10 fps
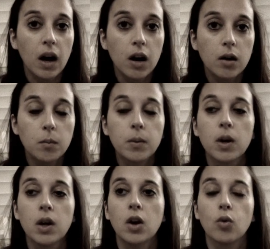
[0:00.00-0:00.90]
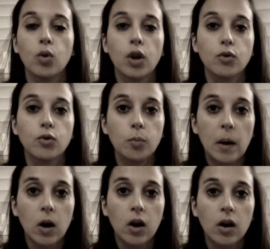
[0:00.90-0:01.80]
pub or local
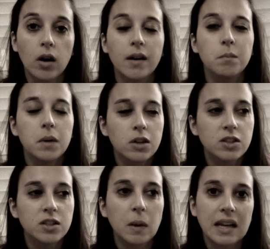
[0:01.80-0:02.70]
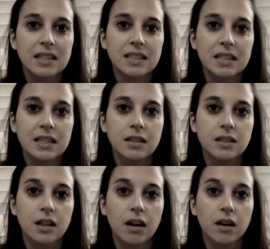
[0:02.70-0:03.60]
bar, and most
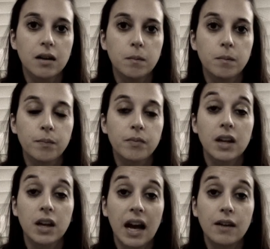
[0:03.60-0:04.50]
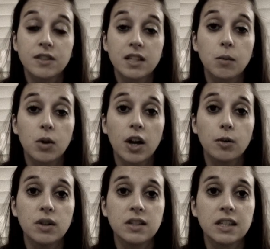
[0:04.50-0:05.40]
places have some kind
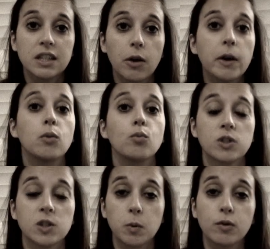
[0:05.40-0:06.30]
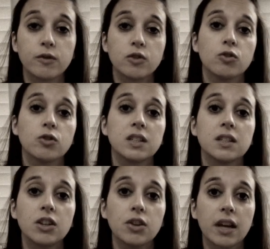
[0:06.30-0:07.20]
of music going on. We're spoilt for choice
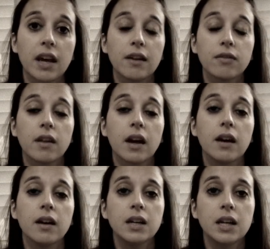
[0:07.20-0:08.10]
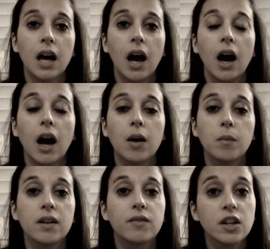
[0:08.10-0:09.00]
in the UK for that.
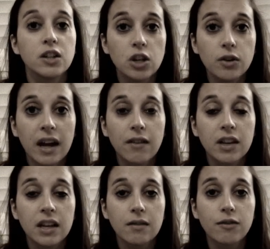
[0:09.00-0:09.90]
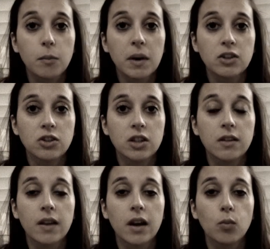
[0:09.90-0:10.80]
If they don't have any information
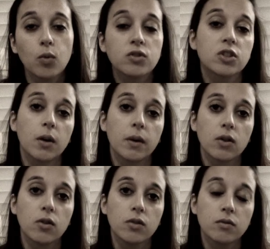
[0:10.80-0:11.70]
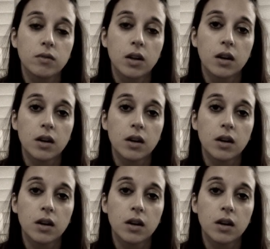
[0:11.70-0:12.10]
in their what's going on